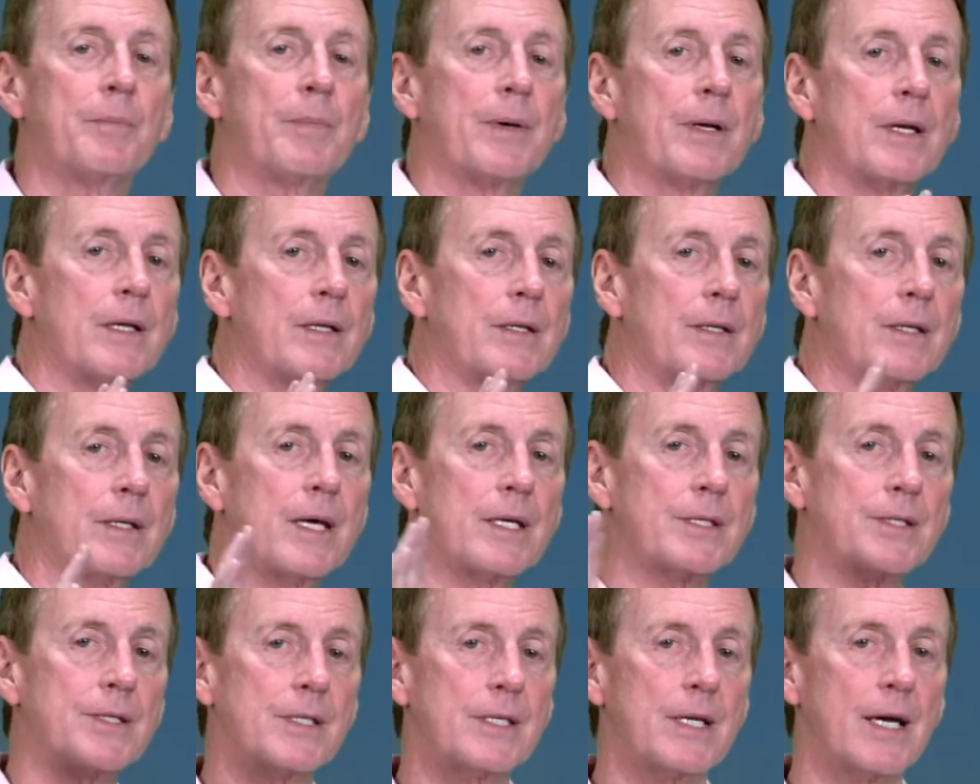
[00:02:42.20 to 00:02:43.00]
But
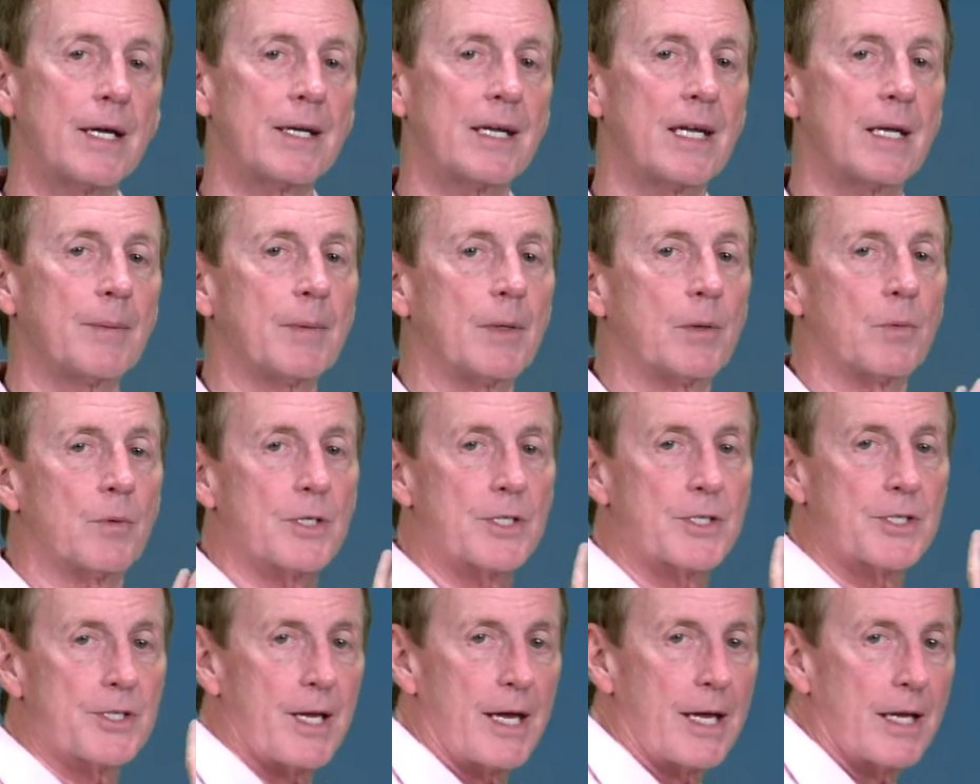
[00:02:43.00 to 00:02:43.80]
that's the dynamic,
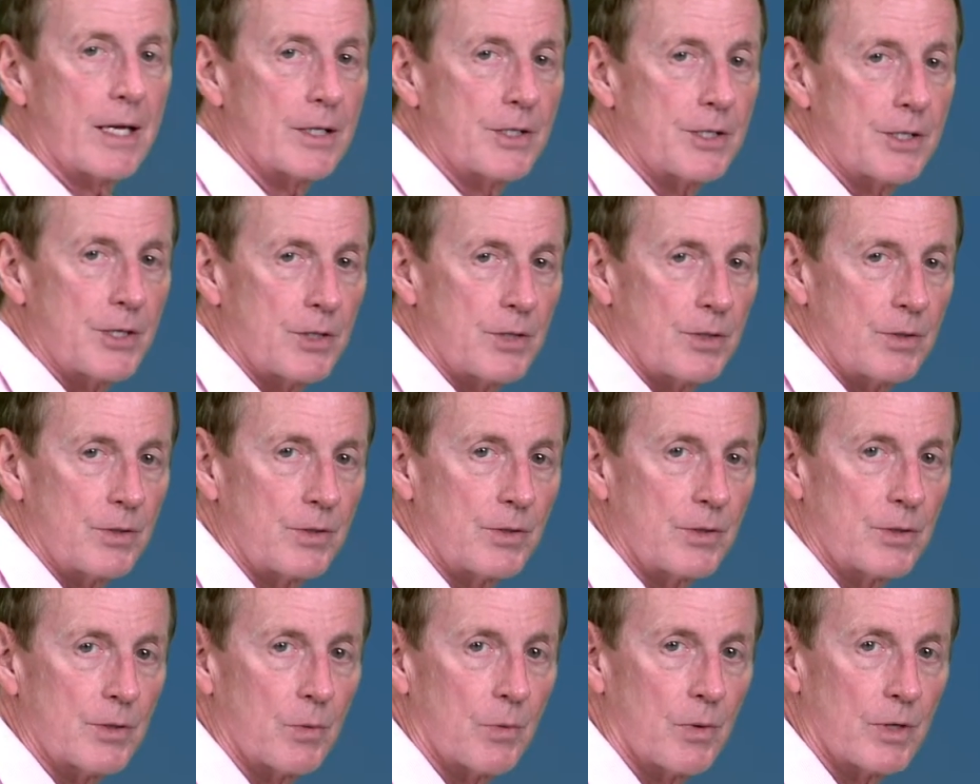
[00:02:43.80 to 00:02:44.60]
was staying
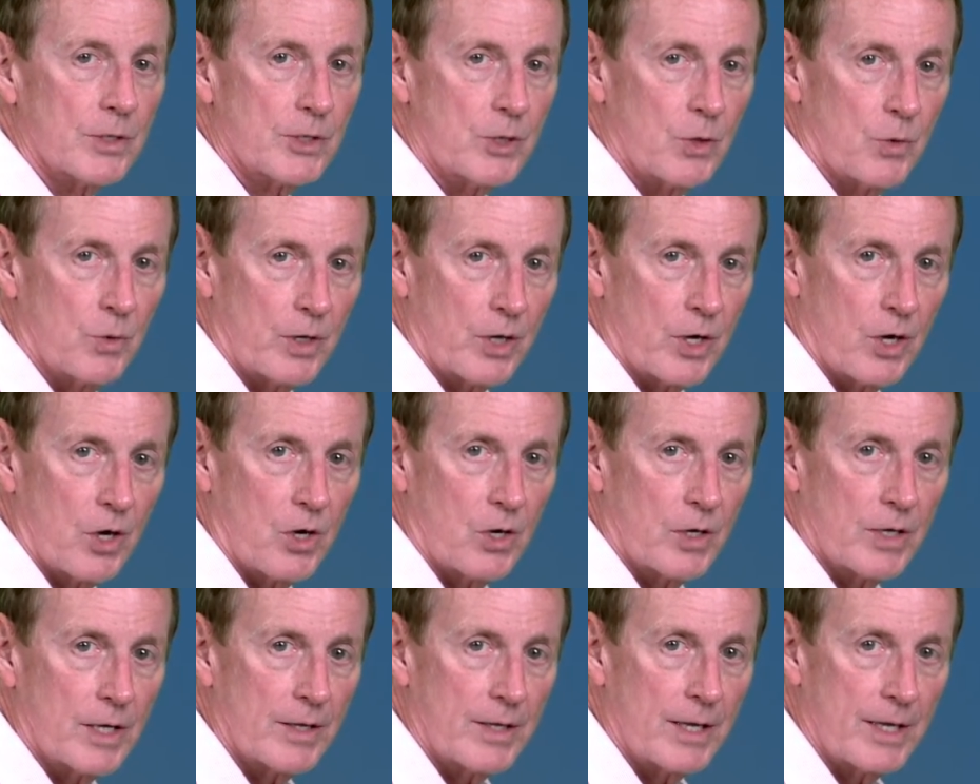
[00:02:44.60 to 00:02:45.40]
attuned to what's going
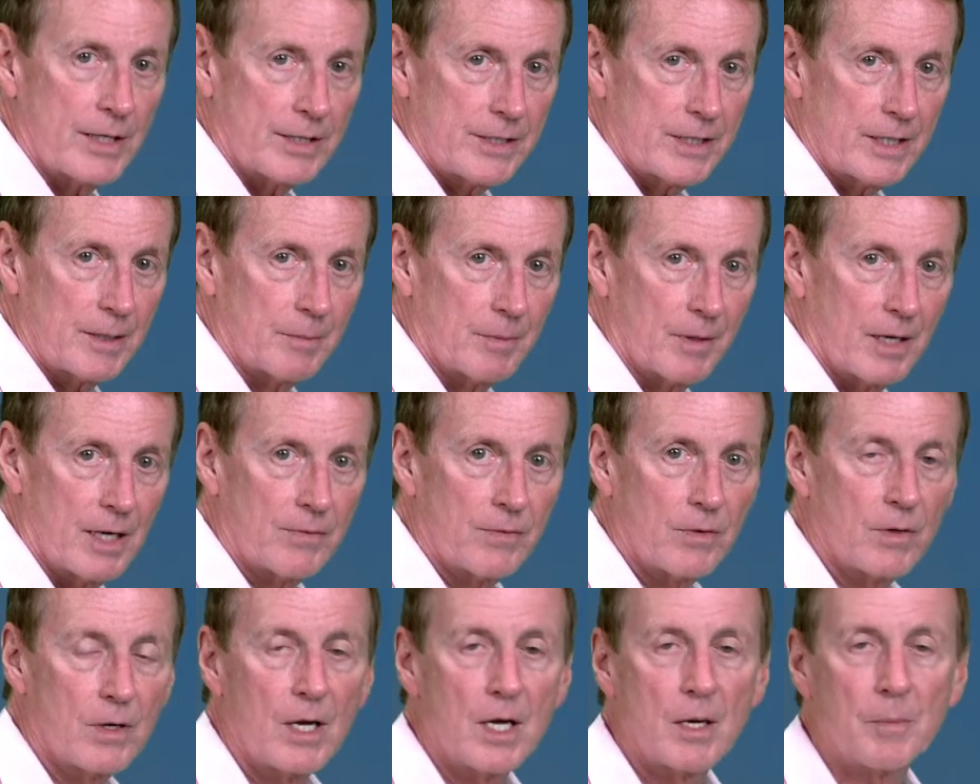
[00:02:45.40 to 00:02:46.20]
on at that deep
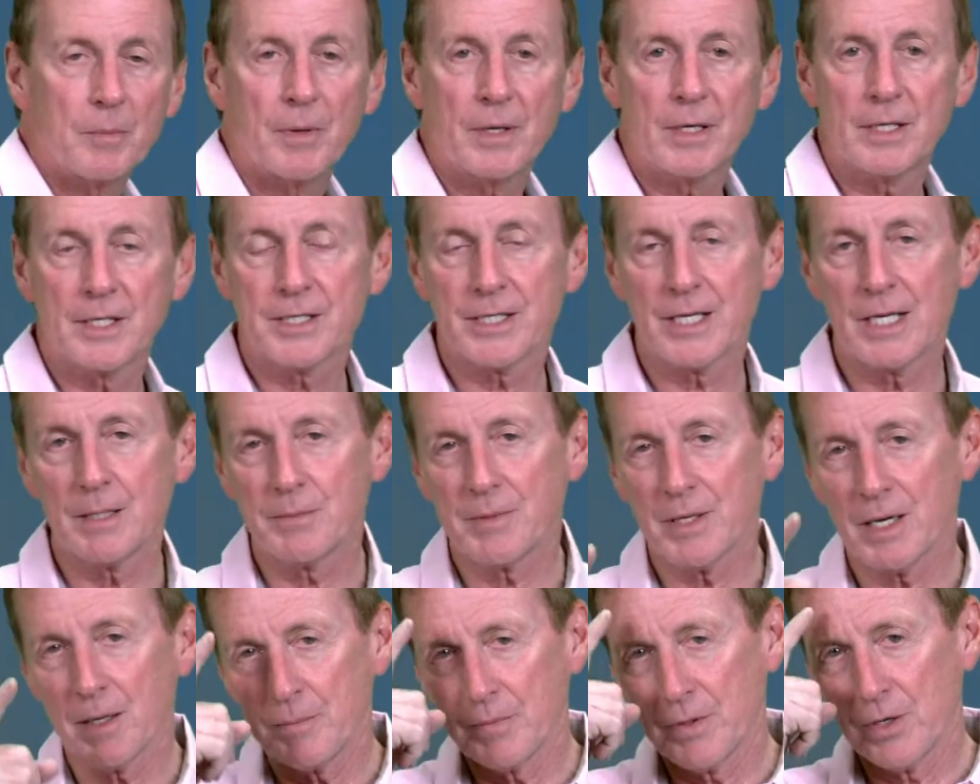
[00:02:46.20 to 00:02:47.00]
level, but at the same
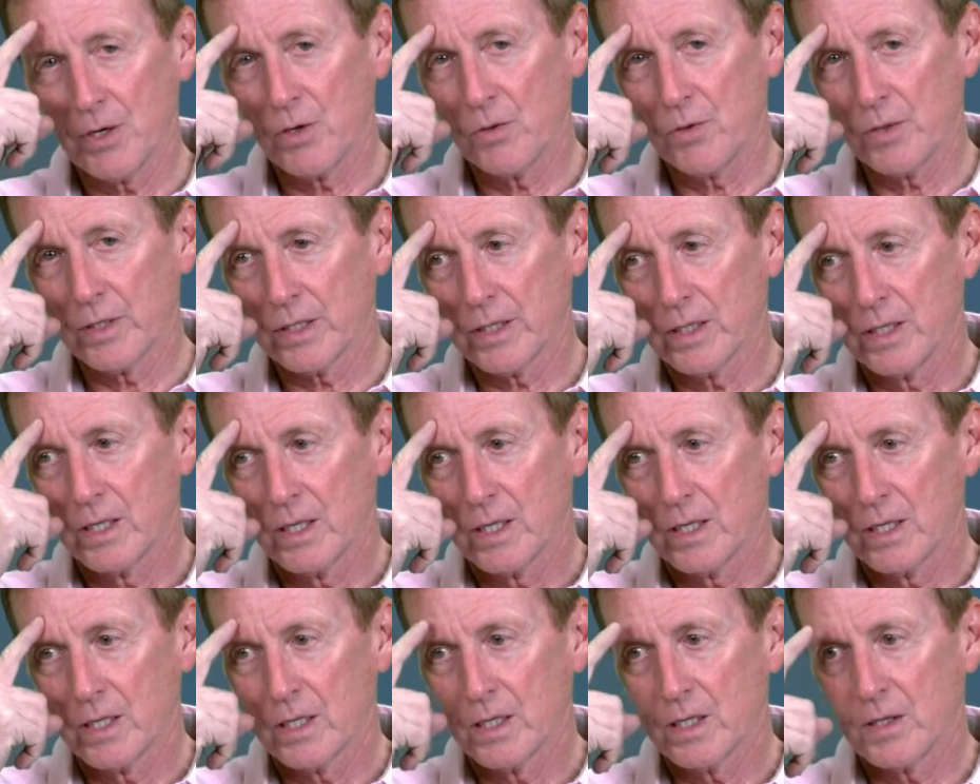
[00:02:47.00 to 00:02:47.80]
time knowing,
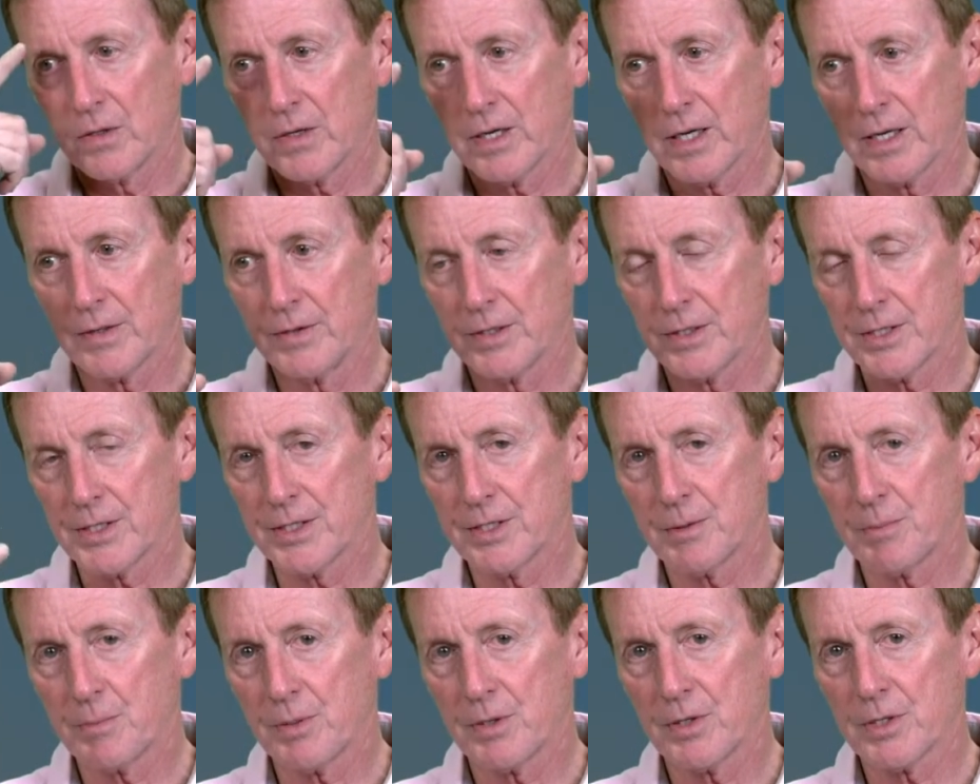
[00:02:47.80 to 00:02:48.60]
okay, this
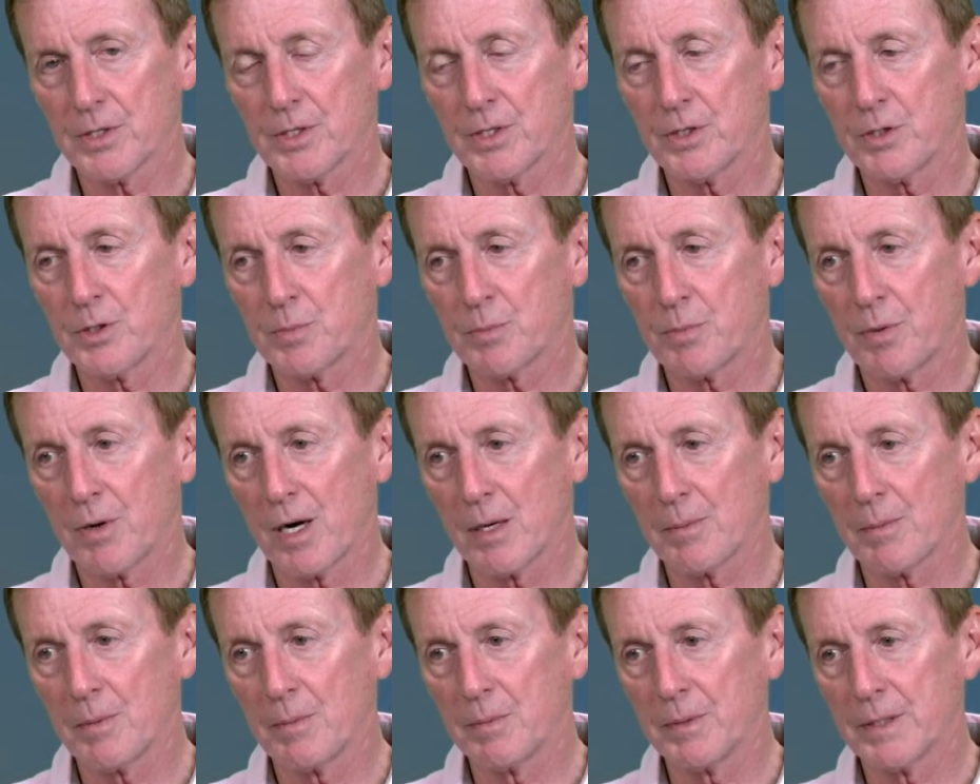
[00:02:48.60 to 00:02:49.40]
is a person who's
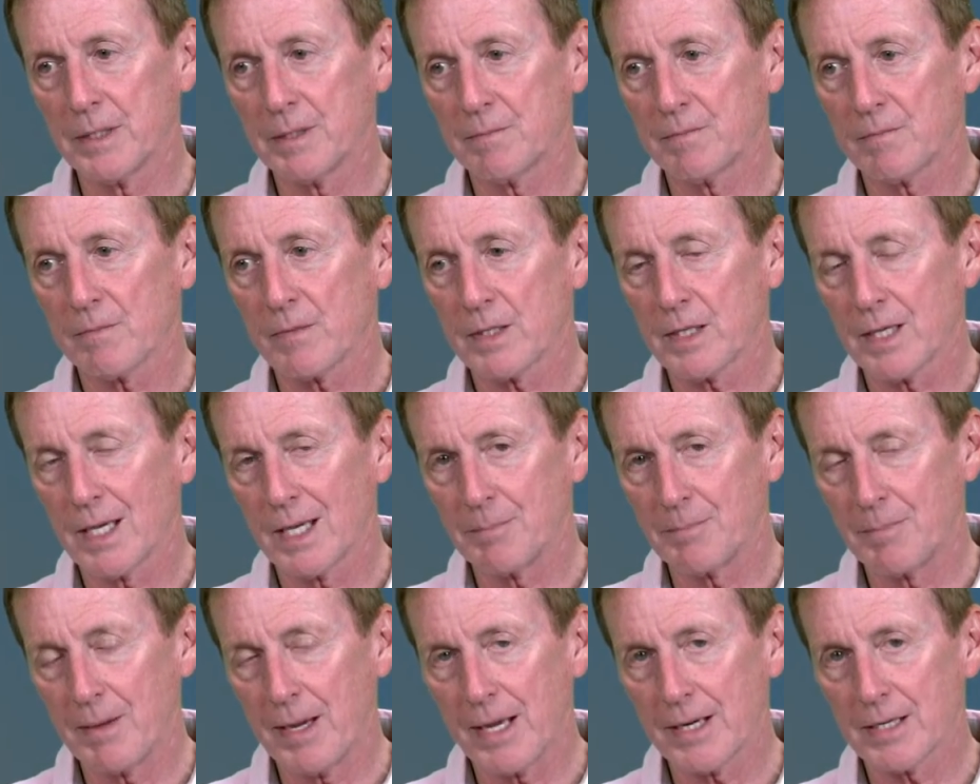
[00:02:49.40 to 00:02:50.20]
probably
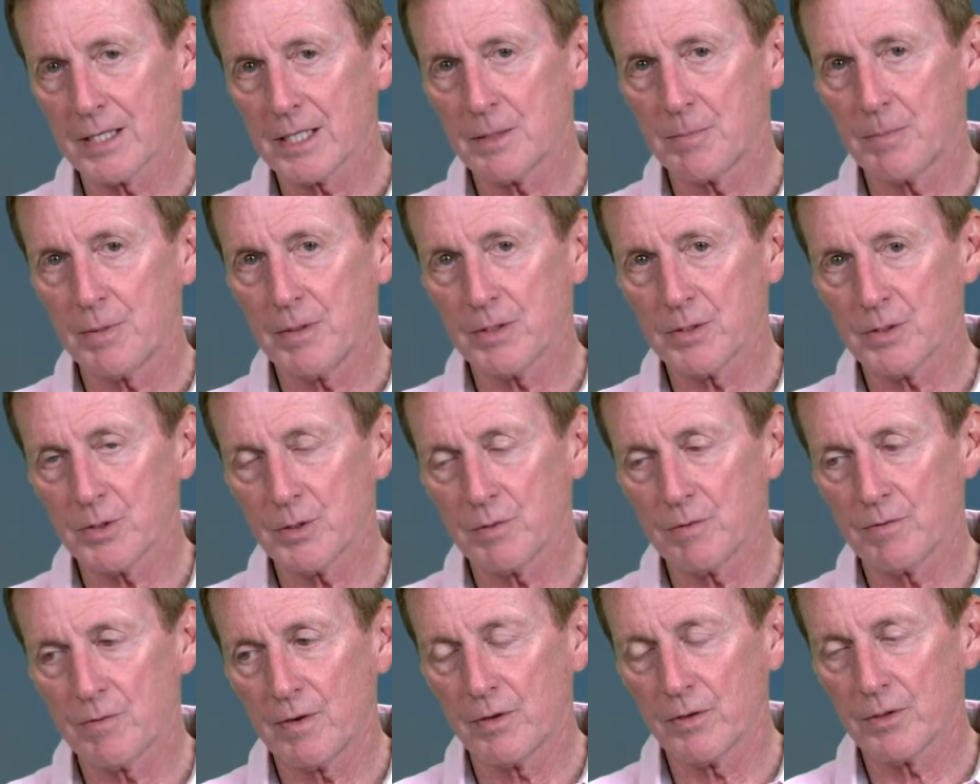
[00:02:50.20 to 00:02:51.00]
had bad experiences
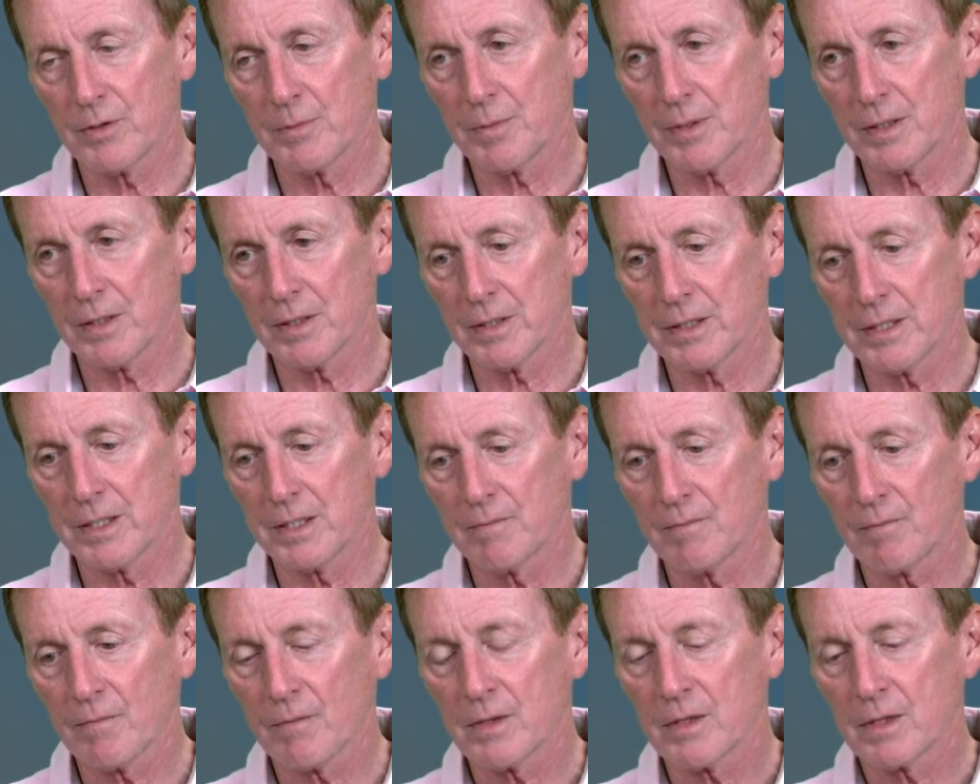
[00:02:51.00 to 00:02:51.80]
with
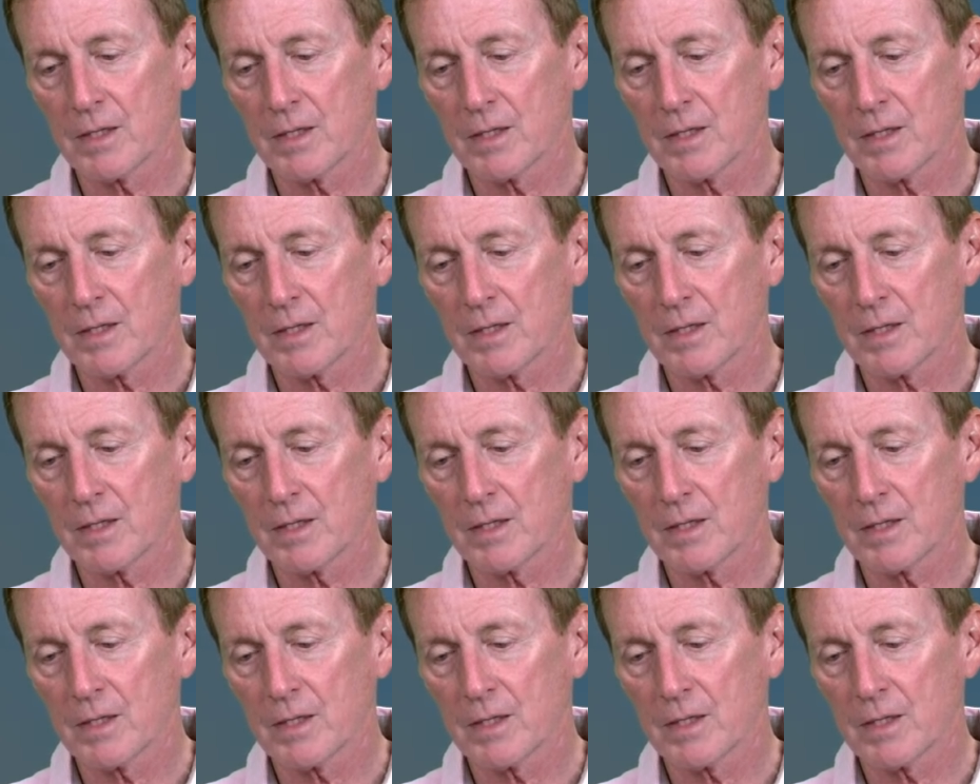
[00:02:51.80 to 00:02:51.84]
vulnerability,